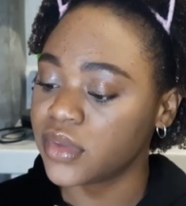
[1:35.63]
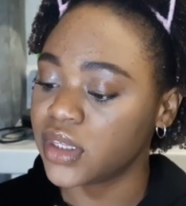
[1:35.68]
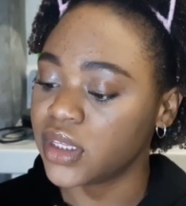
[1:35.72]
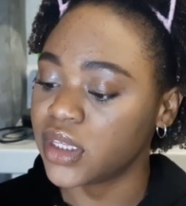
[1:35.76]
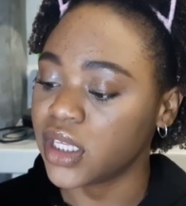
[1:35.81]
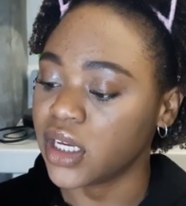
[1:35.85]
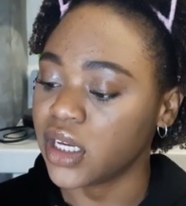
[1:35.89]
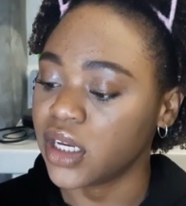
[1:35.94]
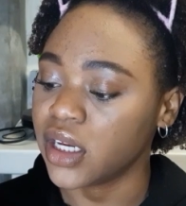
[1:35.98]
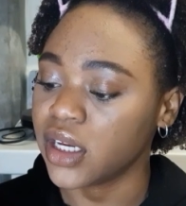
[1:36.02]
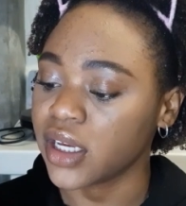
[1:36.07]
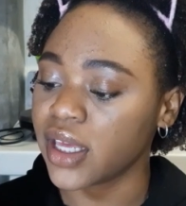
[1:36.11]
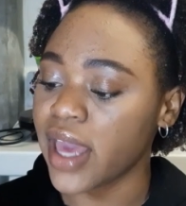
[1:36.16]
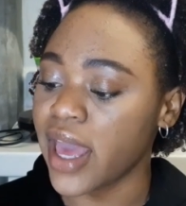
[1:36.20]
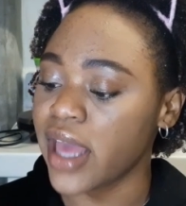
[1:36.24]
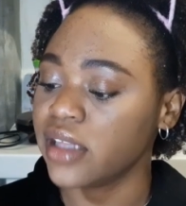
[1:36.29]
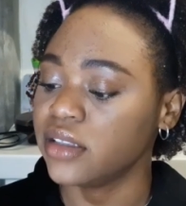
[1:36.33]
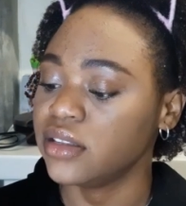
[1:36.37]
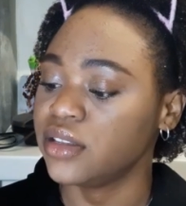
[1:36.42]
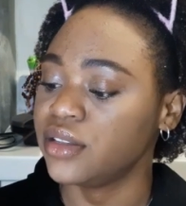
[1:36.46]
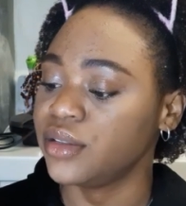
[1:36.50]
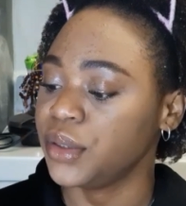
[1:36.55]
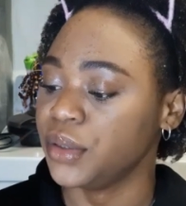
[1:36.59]
The
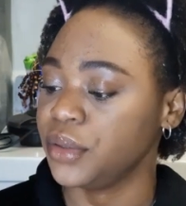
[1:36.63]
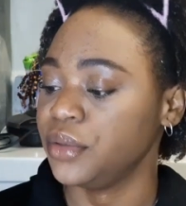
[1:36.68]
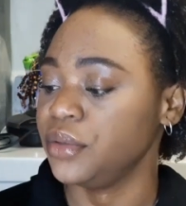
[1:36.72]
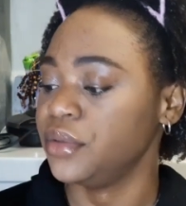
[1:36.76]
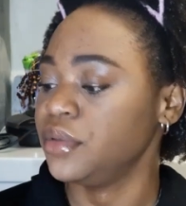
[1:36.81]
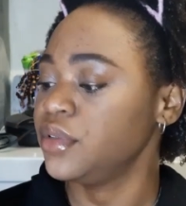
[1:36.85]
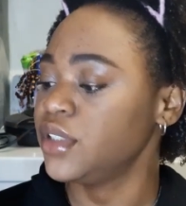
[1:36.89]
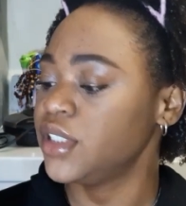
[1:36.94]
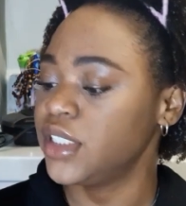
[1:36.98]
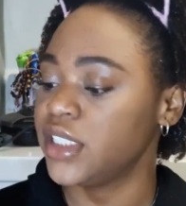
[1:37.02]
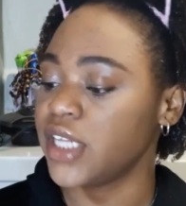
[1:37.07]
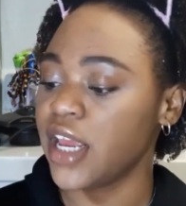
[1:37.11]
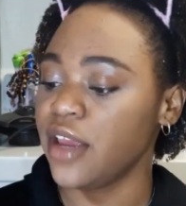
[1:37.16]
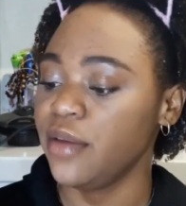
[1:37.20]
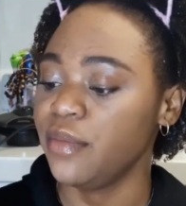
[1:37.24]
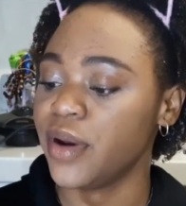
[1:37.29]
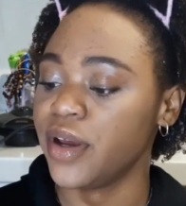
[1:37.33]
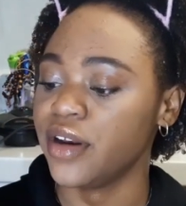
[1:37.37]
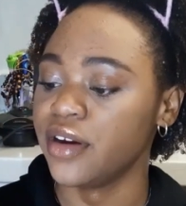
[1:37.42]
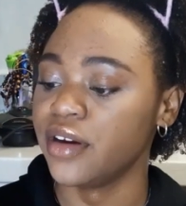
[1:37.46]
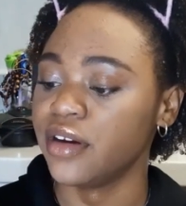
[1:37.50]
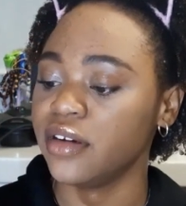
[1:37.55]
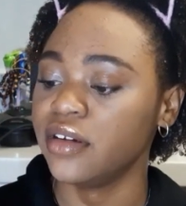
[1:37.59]
Cantu Shea
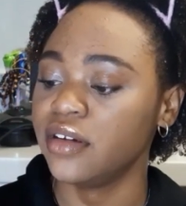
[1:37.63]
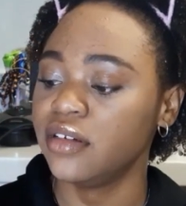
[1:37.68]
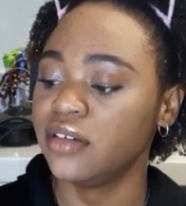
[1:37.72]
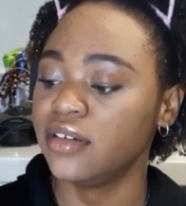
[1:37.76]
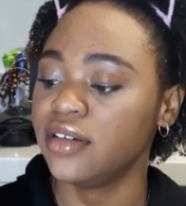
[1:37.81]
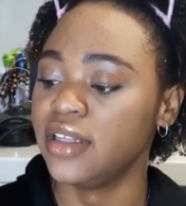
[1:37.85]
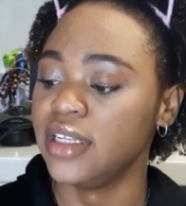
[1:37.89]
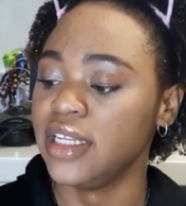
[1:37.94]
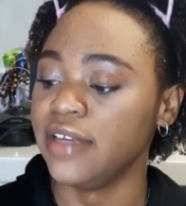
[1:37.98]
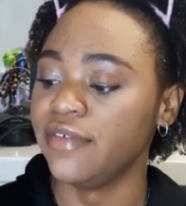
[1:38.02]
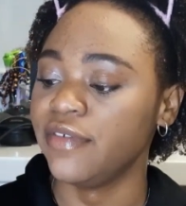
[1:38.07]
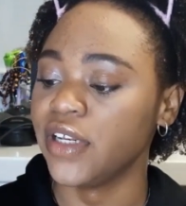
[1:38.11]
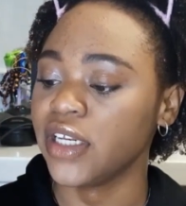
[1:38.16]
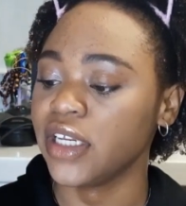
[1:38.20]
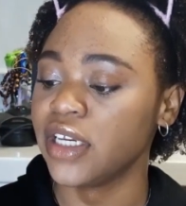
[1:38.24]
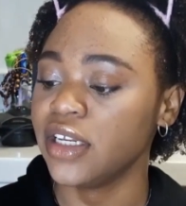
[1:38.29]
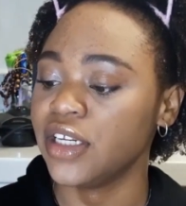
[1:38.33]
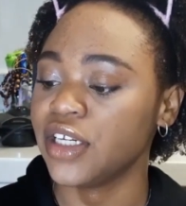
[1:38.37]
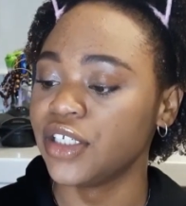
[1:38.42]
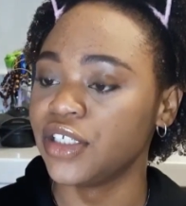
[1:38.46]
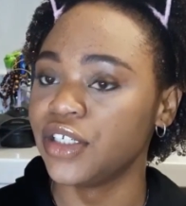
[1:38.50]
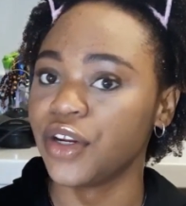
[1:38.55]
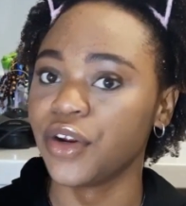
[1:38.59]
Butter Leave-In
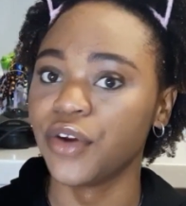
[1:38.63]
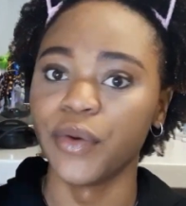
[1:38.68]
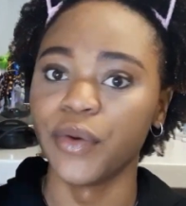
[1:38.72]
Conditioning